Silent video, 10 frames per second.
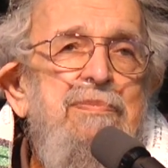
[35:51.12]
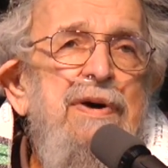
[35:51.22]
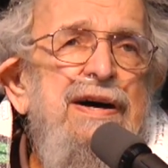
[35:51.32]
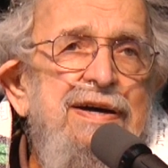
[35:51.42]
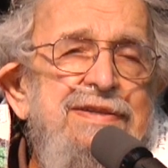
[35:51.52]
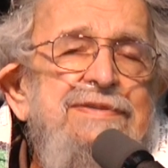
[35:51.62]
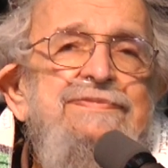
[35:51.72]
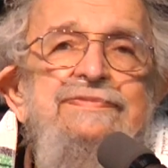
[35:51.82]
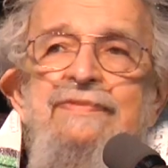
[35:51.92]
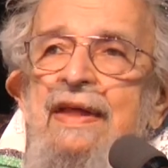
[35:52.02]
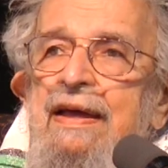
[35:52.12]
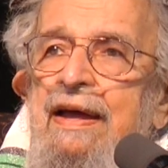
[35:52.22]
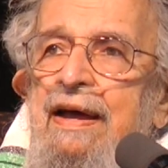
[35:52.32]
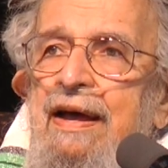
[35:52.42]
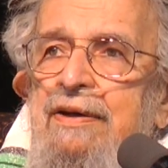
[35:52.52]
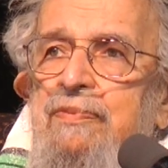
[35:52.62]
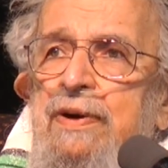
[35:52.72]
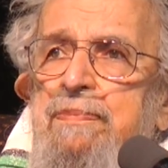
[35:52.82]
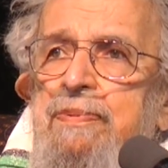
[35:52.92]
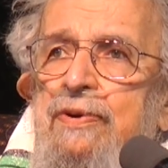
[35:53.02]
But at
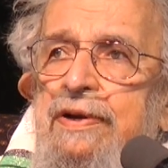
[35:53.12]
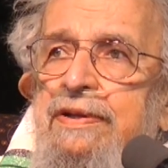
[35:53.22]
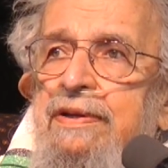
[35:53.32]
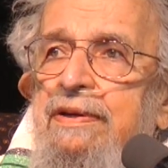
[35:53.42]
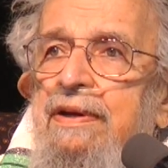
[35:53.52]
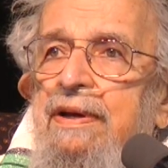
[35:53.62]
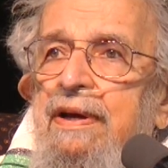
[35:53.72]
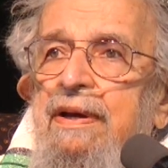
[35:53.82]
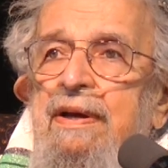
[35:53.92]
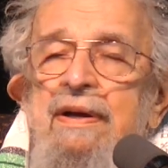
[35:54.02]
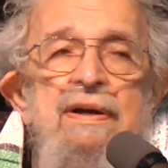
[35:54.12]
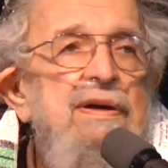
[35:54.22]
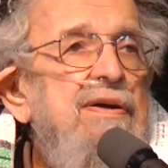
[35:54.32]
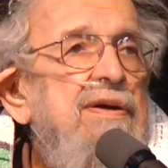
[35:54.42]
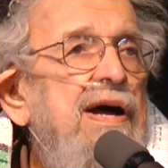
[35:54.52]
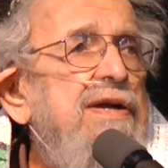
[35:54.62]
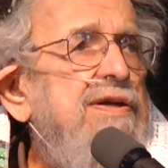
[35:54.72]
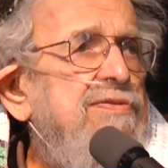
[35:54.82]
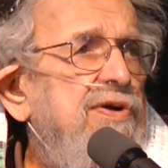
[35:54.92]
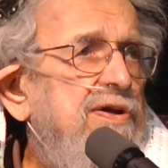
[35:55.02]
one point,
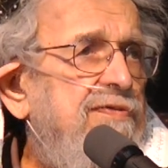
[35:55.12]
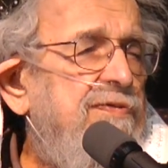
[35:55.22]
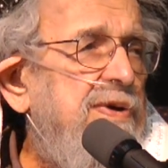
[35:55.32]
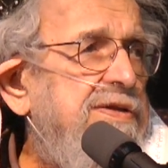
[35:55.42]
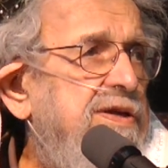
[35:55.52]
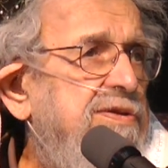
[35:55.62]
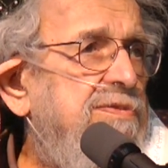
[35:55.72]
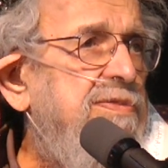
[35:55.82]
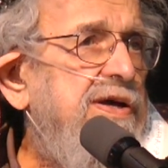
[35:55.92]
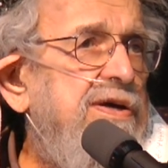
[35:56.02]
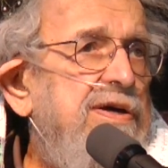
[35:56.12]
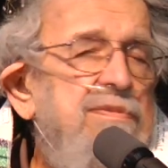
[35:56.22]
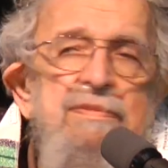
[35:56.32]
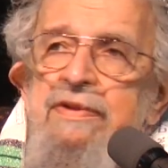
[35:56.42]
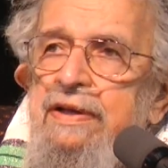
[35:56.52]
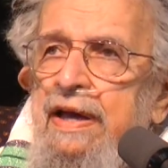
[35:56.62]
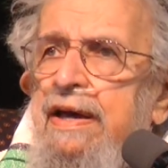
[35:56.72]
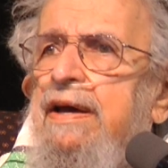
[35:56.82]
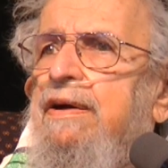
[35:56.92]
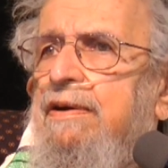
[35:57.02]
Ida Rolf wanted to make him the
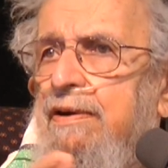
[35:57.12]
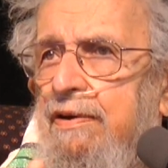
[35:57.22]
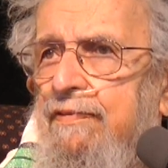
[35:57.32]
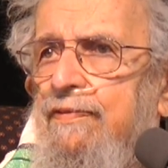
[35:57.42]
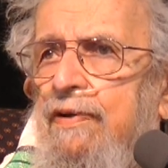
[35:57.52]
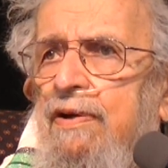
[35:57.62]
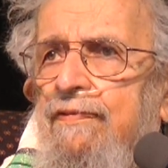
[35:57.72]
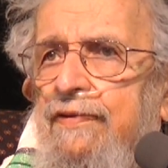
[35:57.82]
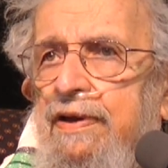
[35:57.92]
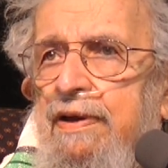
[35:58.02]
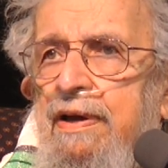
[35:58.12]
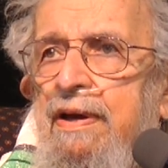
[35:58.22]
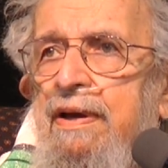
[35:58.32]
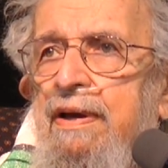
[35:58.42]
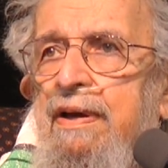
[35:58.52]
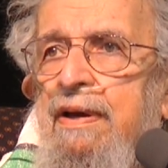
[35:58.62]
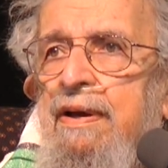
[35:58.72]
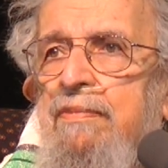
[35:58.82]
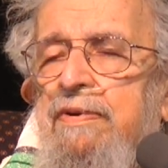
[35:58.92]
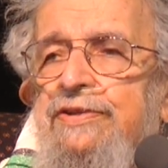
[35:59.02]
heir of Rolfing,
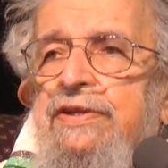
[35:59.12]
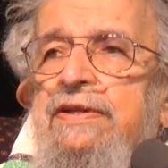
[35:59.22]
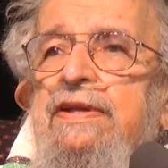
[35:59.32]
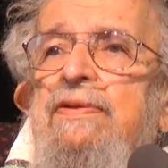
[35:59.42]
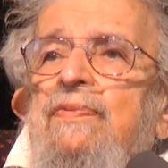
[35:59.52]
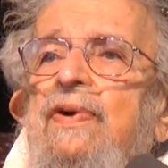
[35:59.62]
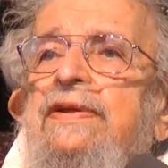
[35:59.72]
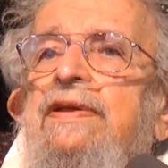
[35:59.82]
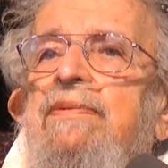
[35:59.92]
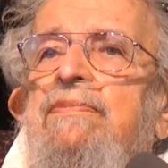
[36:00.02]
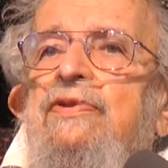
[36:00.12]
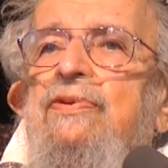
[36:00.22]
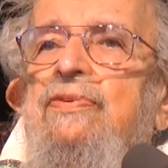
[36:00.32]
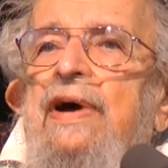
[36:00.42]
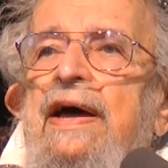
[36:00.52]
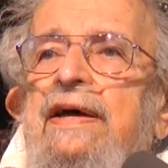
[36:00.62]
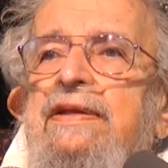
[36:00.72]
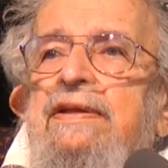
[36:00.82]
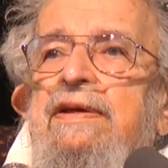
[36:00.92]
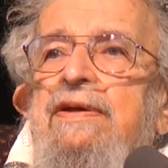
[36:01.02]
but she didn't want him to
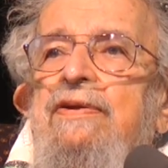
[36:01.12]
add the